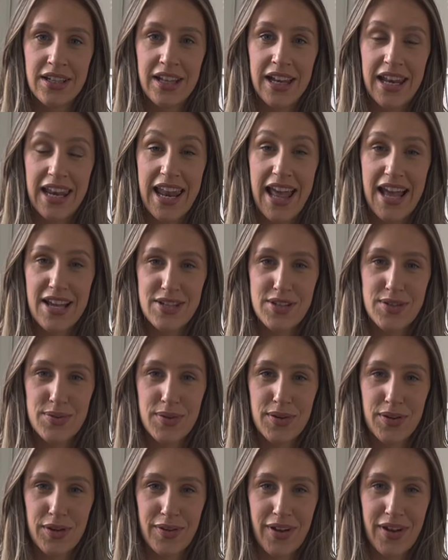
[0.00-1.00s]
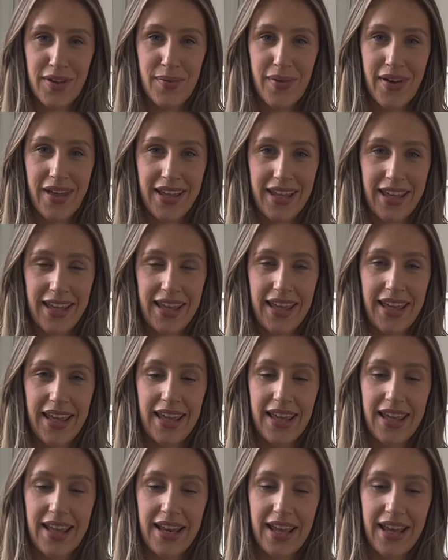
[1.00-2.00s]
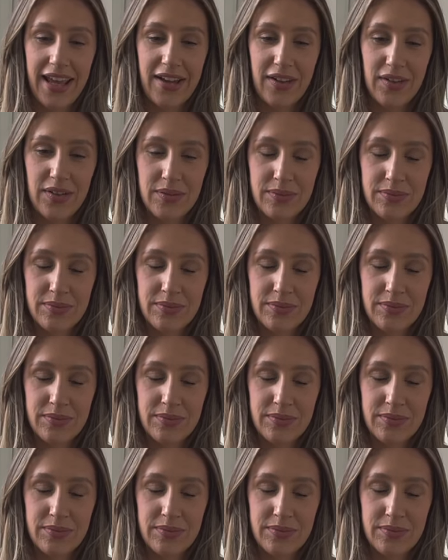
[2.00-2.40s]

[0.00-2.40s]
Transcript: Last one, great work. Inhale.